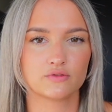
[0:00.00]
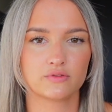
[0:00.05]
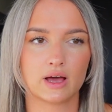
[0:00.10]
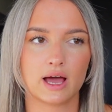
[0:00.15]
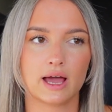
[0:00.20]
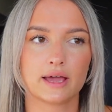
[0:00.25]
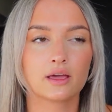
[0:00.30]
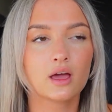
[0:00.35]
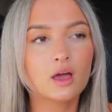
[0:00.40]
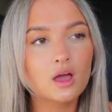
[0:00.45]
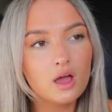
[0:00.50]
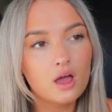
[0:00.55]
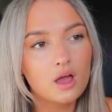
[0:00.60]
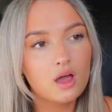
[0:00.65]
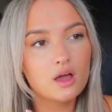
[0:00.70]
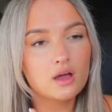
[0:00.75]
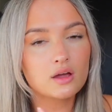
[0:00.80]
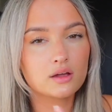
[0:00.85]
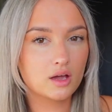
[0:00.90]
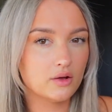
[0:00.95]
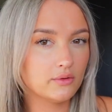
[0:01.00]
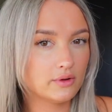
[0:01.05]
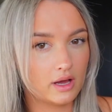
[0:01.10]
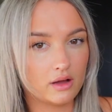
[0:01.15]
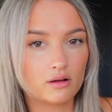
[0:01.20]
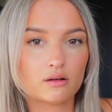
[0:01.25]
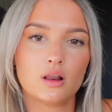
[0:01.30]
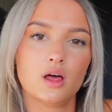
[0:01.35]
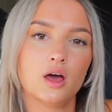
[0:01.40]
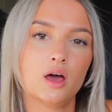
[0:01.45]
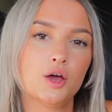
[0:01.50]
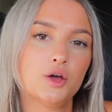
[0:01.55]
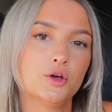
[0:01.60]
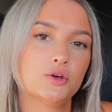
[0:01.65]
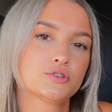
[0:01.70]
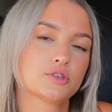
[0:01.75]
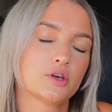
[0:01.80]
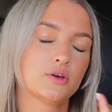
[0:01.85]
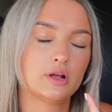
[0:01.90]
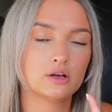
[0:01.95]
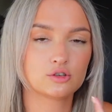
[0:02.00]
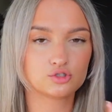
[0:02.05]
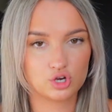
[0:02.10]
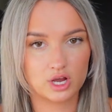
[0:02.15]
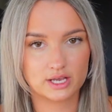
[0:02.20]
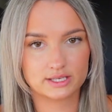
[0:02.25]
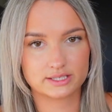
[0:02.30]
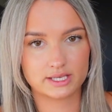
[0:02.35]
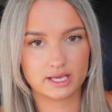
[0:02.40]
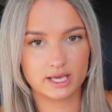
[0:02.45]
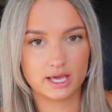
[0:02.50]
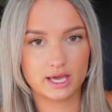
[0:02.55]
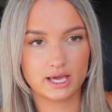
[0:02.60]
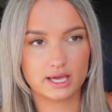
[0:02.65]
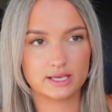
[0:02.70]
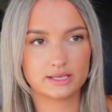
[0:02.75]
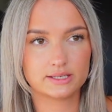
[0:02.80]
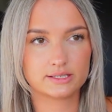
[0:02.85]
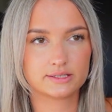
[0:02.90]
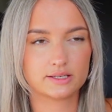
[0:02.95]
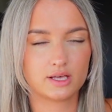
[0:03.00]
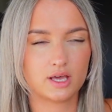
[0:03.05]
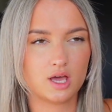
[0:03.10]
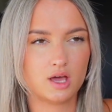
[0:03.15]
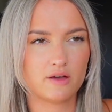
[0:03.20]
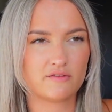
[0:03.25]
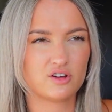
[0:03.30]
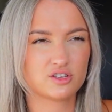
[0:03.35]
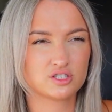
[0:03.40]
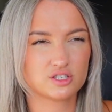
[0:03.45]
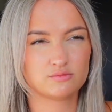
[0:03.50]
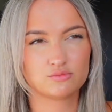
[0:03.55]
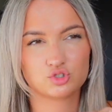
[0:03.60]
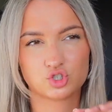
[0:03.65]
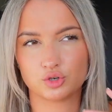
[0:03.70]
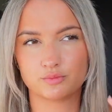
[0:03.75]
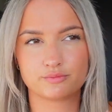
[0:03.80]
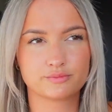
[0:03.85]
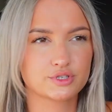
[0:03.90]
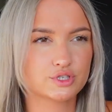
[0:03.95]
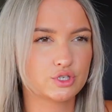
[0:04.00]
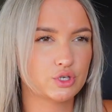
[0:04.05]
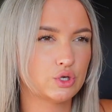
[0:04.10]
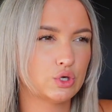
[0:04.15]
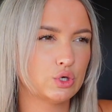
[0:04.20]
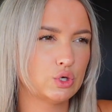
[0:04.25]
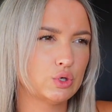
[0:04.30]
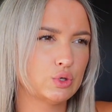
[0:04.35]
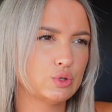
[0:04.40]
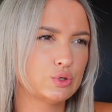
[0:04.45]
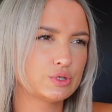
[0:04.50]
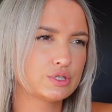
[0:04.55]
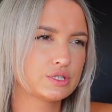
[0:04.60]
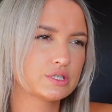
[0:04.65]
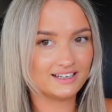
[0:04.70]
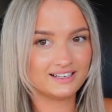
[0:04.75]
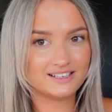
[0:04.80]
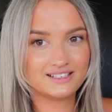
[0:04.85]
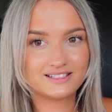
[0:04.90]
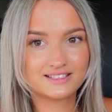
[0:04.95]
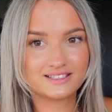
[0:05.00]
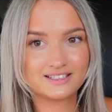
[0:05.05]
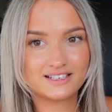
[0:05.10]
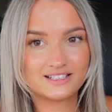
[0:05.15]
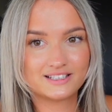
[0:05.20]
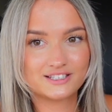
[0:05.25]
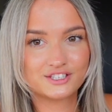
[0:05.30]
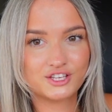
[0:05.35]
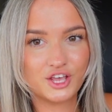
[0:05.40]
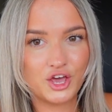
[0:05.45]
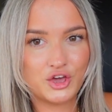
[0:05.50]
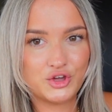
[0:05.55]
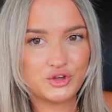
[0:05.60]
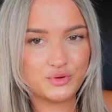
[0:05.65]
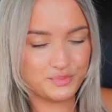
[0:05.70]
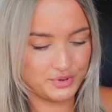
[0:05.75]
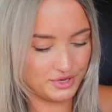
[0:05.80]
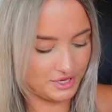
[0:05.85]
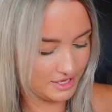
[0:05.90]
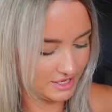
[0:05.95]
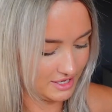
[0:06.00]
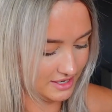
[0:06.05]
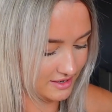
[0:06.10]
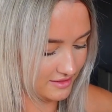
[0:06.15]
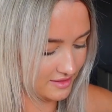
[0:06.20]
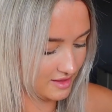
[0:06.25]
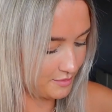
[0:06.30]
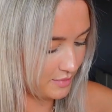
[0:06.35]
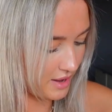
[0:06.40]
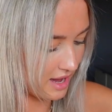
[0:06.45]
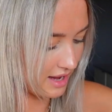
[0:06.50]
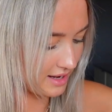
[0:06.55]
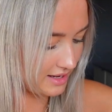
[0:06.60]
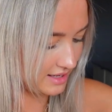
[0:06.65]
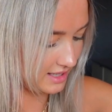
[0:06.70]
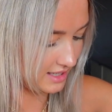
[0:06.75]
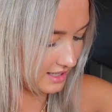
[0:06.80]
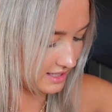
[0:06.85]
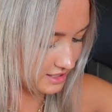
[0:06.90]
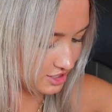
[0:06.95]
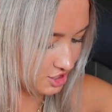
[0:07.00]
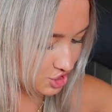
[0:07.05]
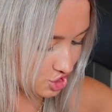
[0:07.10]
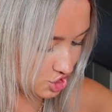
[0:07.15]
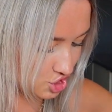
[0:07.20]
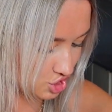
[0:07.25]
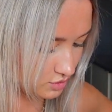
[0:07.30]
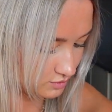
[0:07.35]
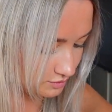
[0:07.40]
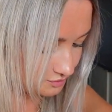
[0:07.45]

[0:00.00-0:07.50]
of like going out clothes, going out dresses, uh, I've got some jumpsuits. Yes, yeah, let's open the package.